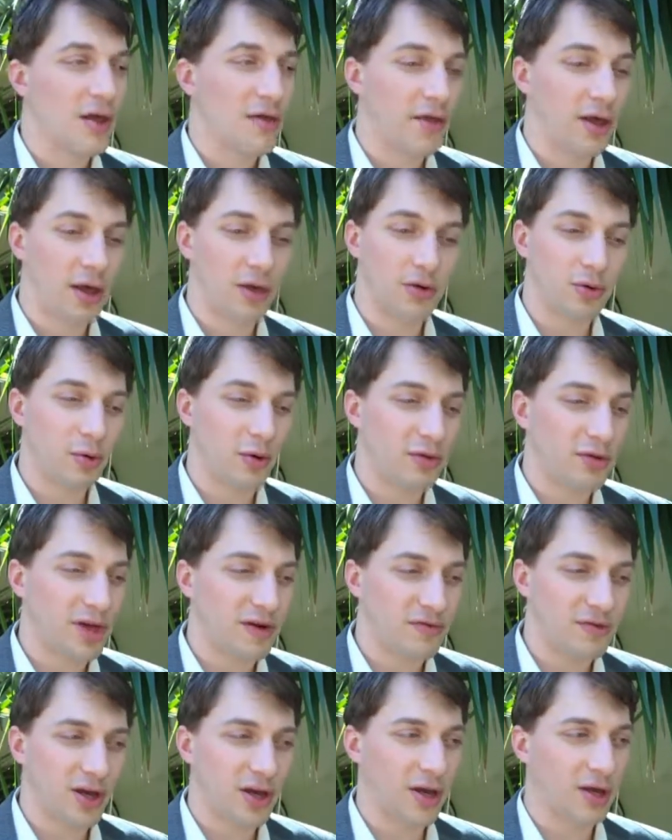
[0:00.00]
The
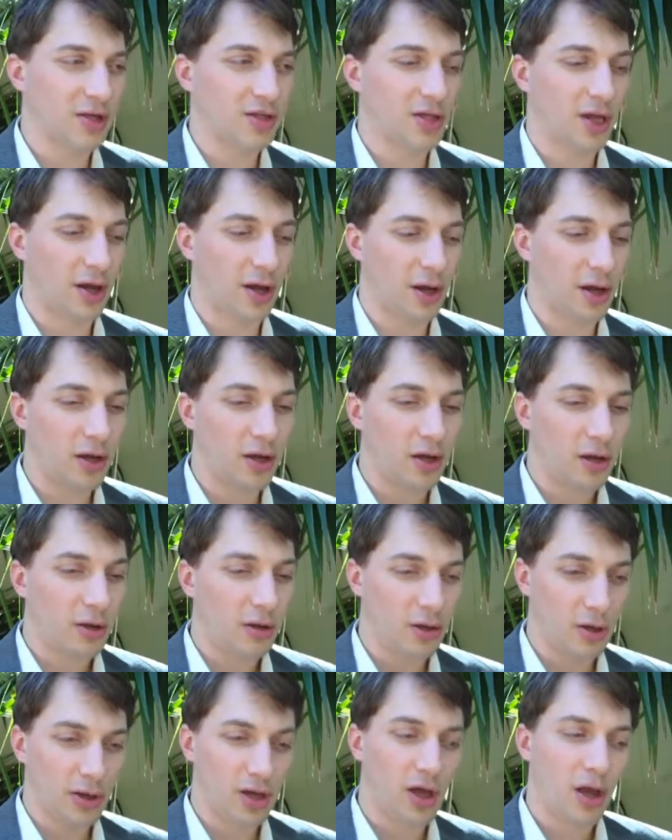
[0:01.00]
FDA can say,
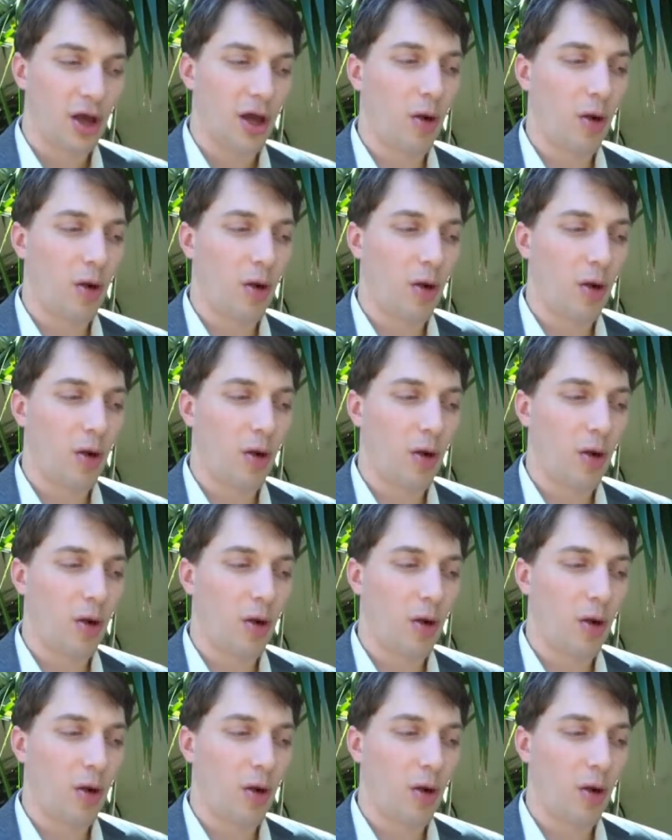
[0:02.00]
look,